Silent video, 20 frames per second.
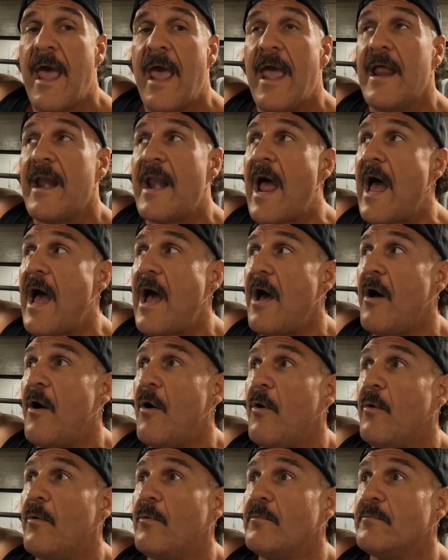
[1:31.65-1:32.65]
and
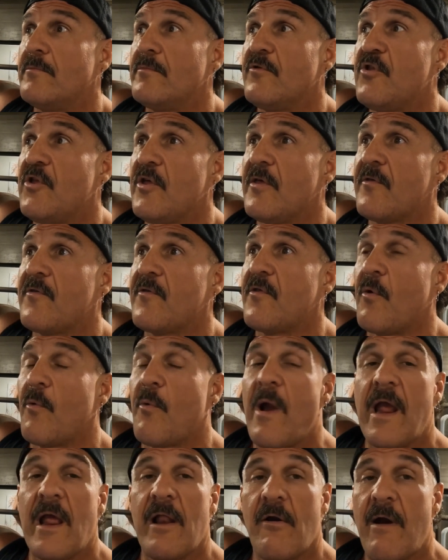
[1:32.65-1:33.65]
how just the
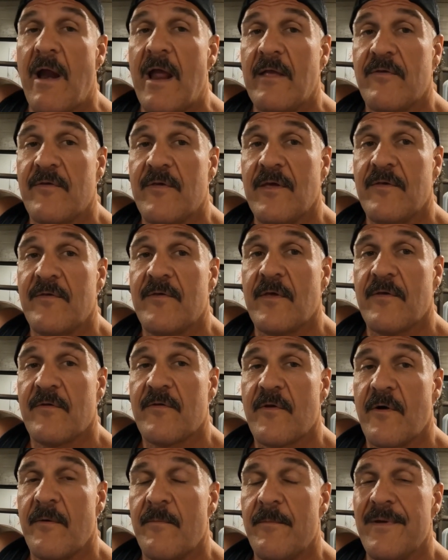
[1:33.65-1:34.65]
regular AC
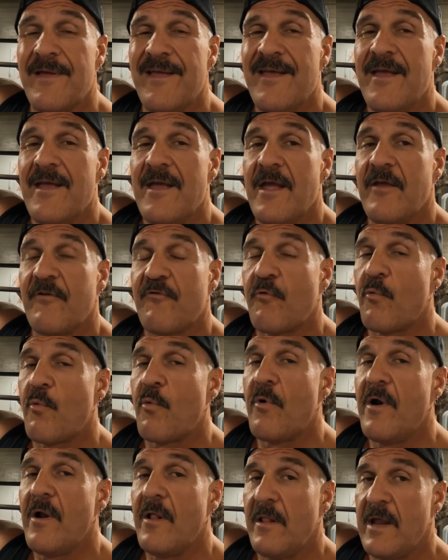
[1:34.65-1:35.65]
system is
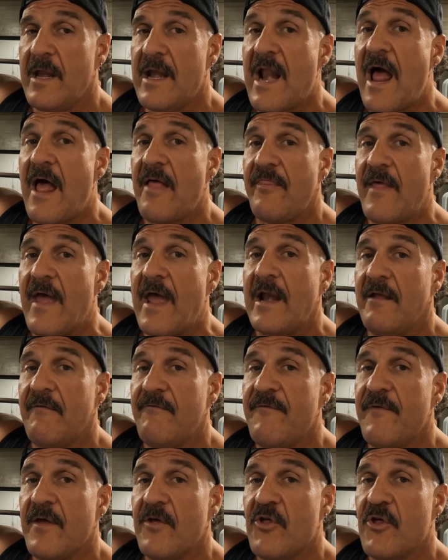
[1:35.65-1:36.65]
really not that
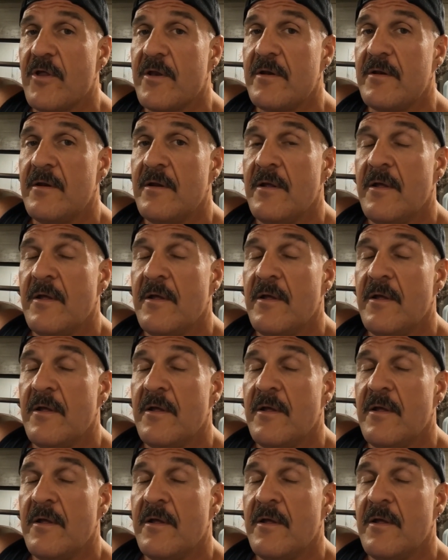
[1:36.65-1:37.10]
efficient.